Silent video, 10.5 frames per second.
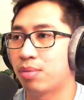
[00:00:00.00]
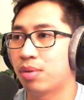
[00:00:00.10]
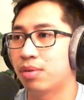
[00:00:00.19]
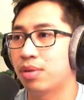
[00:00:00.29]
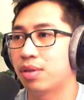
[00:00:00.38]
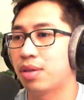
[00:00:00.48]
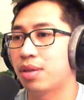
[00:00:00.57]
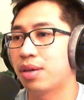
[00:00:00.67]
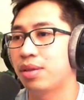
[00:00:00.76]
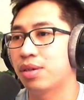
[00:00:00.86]
Well, the
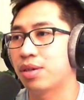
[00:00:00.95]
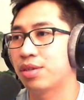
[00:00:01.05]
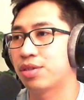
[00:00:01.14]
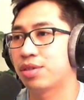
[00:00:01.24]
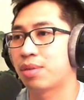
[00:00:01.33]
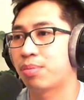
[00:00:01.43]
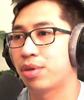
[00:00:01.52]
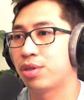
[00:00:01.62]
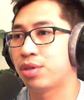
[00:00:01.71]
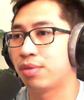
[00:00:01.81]
idea is
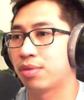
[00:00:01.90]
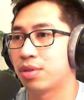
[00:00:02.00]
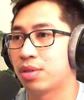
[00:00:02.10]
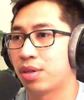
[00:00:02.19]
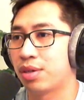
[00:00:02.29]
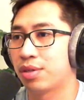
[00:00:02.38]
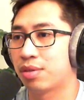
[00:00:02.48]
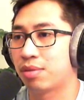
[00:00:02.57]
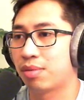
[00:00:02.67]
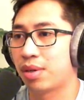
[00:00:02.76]
separation
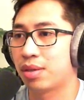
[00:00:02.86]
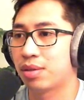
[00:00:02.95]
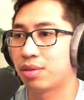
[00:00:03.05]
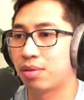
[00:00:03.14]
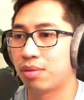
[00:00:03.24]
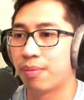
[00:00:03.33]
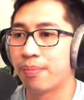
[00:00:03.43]
concerns, right? So